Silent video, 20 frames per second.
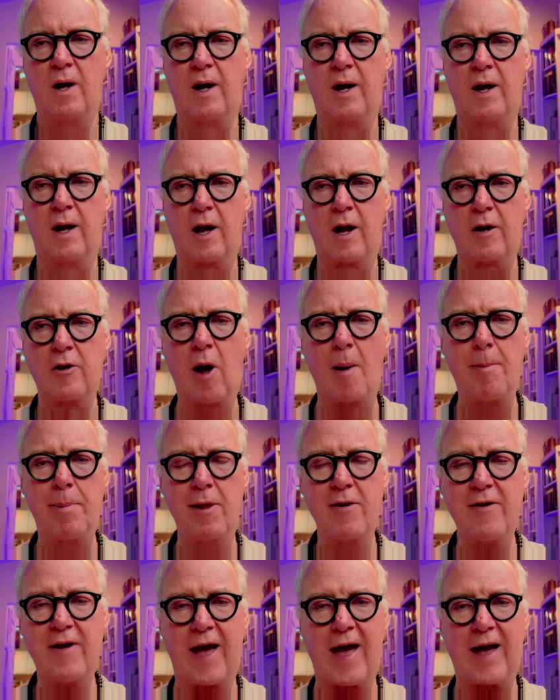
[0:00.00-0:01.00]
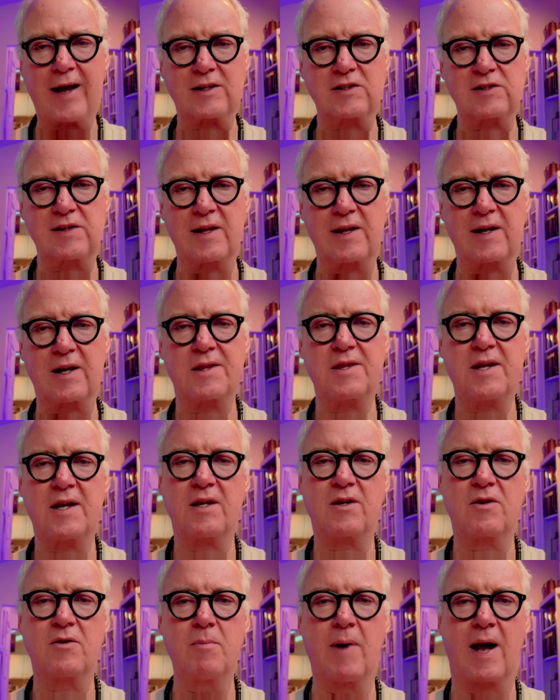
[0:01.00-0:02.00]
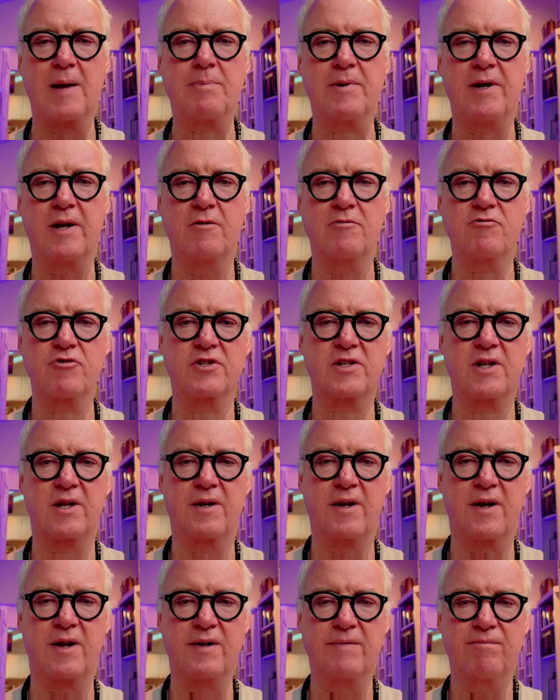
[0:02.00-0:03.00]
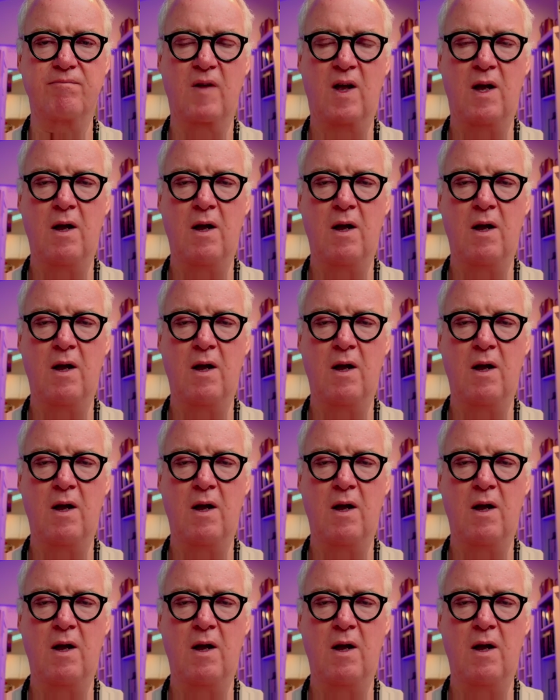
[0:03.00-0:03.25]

a couple of hacks that I think you might be interested in.